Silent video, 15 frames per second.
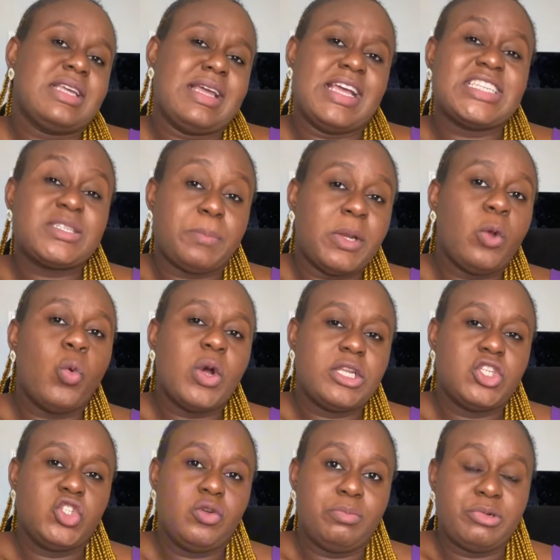explain what the
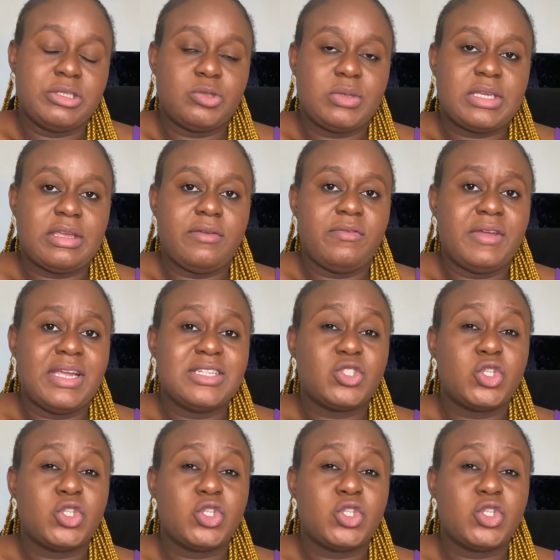New Brunswick event.